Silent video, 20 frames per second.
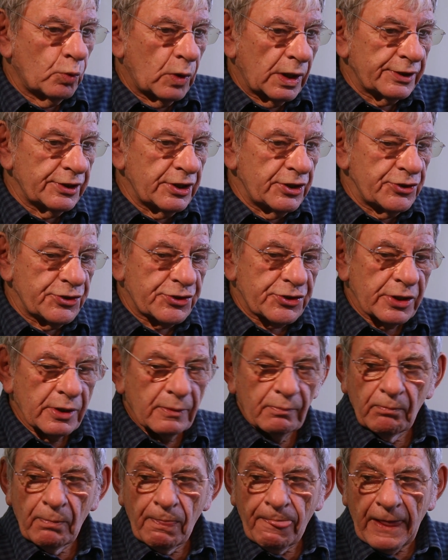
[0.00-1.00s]
One is,
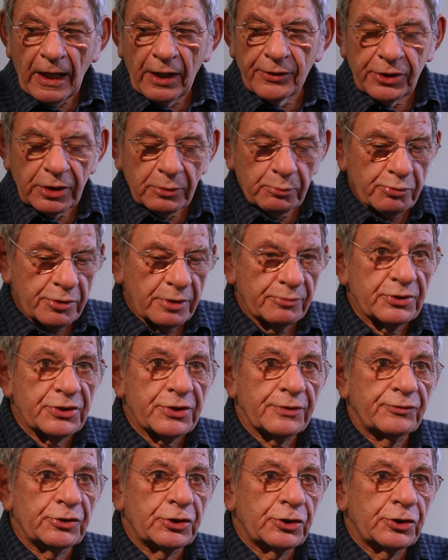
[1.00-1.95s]
I think primitive